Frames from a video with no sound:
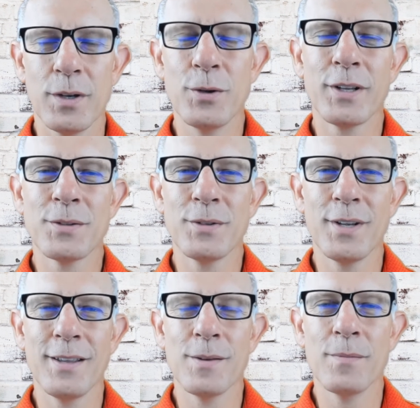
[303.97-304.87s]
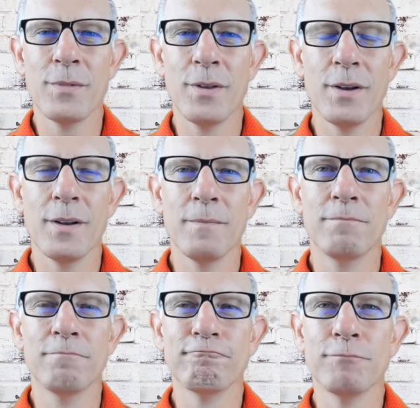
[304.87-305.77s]
as you can see, the
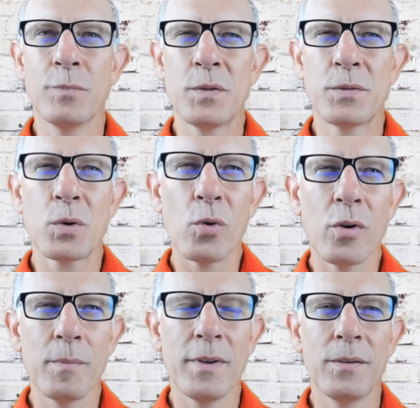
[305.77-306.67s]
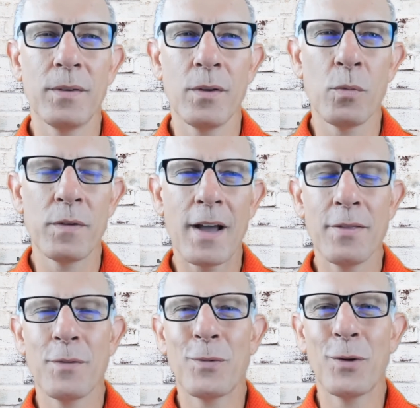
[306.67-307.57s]
storm is that we've
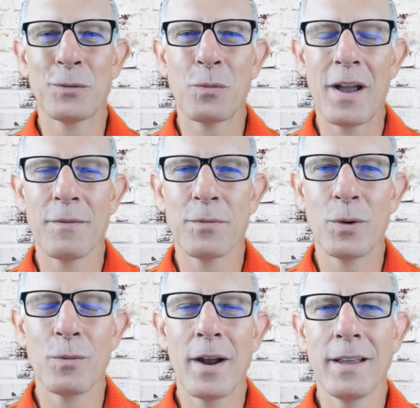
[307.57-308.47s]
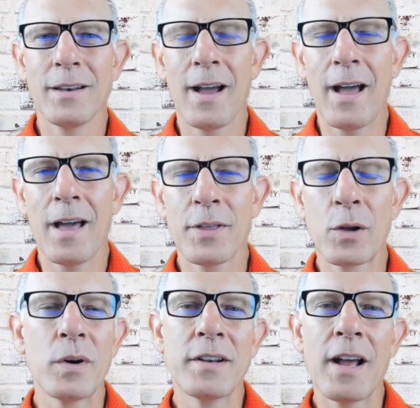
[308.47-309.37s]
gotten the first wave through, right? I
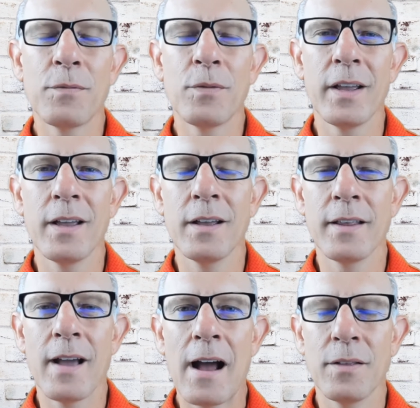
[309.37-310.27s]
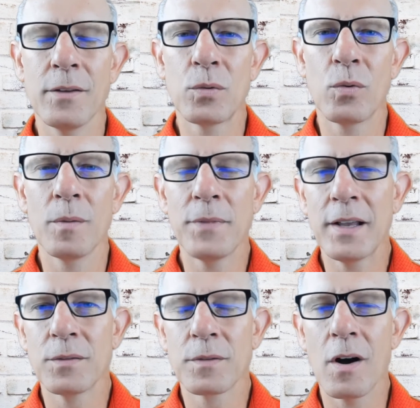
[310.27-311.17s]
think we're definitely in the eye of the storm.
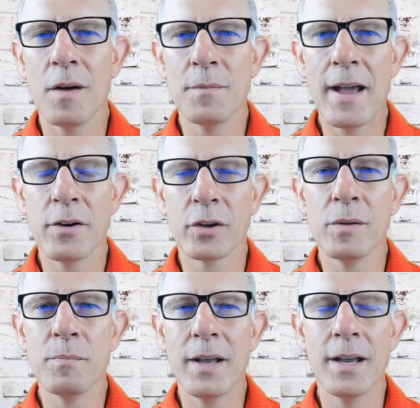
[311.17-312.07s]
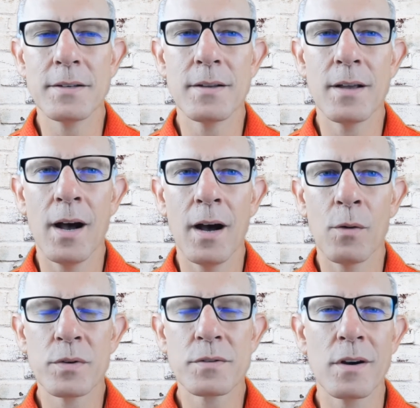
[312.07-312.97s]
Things have calmed down a good bit.
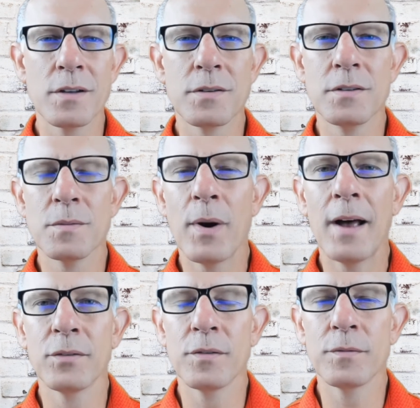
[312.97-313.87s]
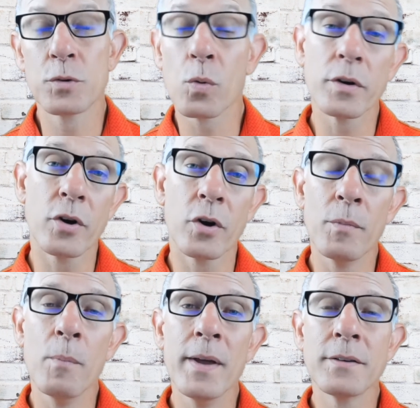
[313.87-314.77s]
We're starting to see some positive short-term
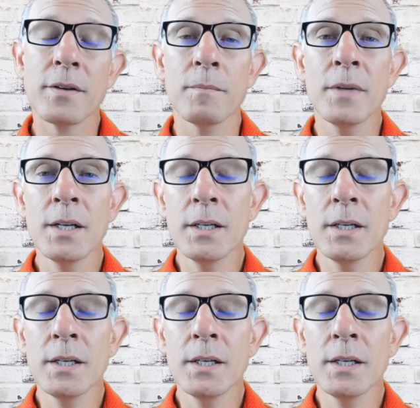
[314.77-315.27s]
momentum.